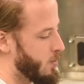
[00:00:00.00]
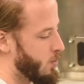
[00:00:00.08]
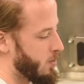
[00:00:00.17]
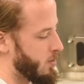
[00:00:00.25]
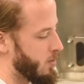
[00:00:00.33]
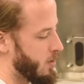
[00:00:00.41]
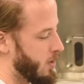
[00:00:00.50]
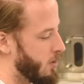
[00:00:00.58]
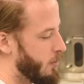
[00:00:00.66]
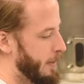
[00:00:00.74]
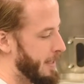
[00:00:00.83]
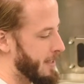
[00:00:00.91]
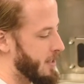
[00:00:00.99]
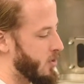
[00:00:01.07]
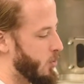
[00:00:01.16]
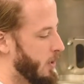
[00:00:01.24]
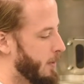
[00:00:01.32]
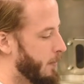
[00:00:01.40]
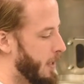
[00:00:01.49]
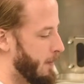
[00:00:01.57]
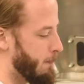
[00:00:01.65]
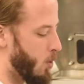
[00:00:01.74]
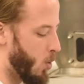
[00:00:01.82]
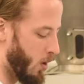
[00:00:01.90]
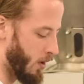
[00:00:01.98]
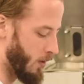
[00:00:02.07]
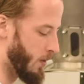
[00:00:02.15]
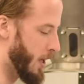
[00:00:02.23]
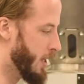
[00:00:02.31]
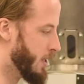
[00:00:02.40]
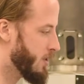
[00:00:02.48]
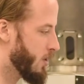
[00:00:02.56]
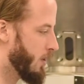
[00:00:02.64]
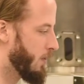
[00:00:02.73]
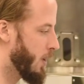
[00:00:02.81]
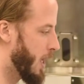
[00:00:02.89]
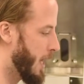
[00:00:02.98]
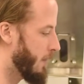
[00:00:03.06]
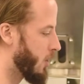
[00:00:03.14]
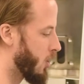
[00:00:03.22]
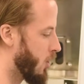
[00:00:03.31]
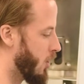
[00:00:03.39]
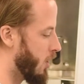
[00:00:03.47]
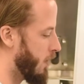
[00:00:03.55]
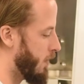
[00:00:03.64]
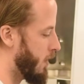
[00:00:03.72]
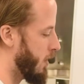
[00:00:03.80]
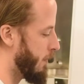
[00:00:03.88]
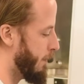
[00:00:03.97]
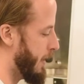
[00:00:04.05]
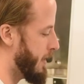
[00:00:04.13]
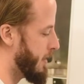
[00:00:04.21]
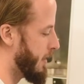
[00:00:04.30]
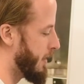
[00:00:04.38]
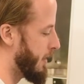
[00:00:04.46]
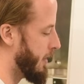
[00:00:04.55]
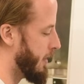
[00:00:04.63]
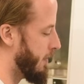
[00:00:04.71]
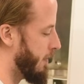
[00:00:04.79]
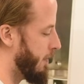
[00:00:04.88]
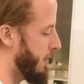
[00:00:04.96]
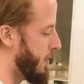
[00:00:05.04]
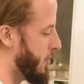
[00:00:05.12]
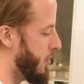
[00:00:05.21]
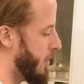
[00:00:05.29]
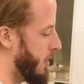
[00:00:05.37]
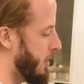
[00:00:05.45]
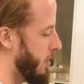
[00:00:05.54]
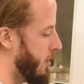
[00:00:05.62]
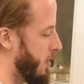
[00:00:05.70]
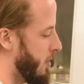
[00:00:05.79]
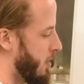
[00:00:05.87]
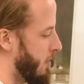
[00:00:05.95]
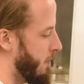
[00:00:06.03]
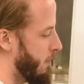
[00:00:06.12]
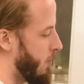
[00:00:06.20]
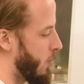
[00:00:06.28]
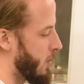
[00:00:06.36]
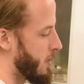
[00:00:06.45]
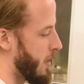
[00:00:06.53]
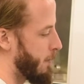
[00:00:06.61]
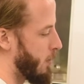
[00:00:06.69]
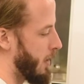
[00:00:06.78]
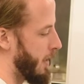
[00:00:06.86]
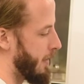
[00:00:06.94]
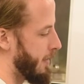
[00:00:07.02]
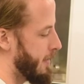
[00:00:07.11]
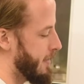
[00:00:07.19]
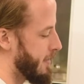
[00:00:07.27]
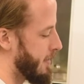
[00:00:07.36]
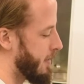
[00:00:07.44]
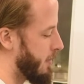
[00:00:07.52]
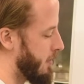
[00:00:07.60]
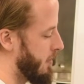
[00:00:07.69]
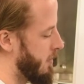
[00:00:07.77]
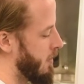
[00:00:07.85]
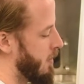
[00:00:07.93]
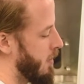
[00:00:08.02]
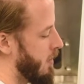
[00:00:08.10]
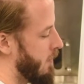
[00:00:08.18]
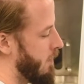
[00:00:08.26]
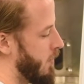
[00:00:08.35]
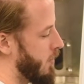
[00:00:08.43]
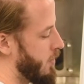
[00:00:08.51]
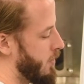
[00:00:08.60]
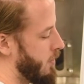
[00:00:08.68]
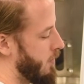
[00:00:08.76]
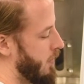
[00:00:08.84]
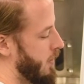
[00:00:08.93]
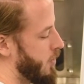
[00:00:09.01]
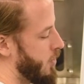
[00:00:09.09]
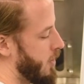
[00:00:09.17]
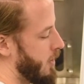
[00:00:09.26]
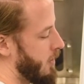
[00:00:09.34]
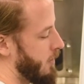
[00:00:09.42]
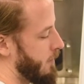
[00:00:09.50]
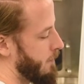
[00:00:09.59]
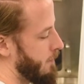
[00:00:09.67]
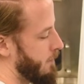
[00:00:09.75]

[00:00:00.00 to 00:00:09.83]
will still be extremely important, right? So if you have a curve basically finishing, for example, like this, versus finishing